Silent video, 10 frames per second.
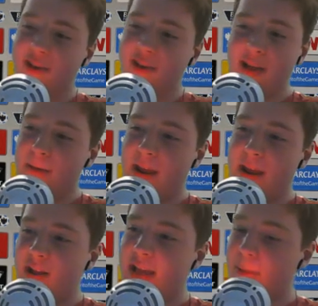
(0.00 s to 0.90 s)
I mean,
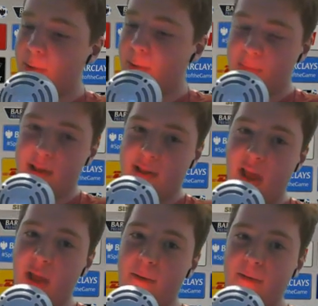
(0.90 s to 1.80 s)
our team would just be
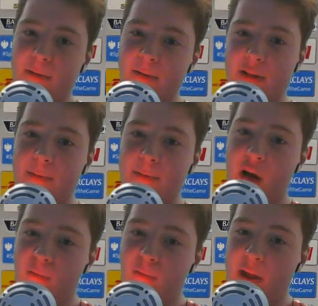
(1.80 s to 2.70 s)

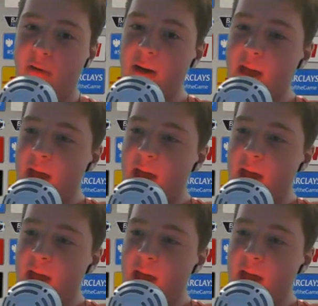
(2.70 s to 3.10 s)
unreal.